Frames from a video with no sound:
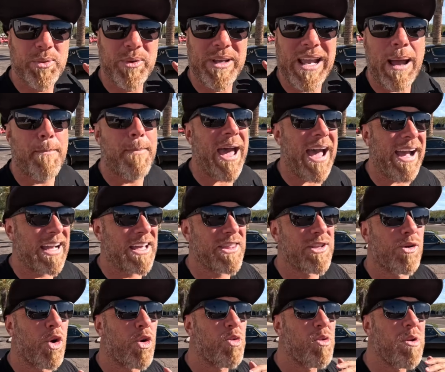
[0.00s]
We got back on
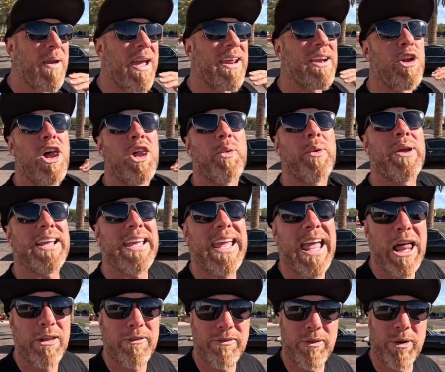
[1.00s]
the road and we made it all the way to
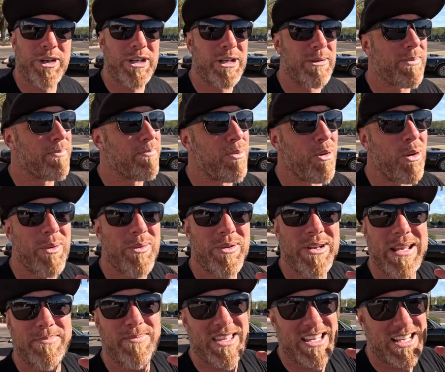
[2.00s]
California. But boy, when
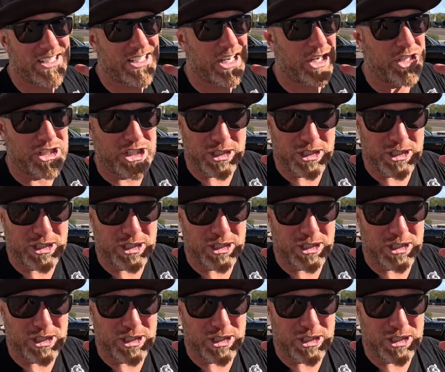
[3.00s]
them things started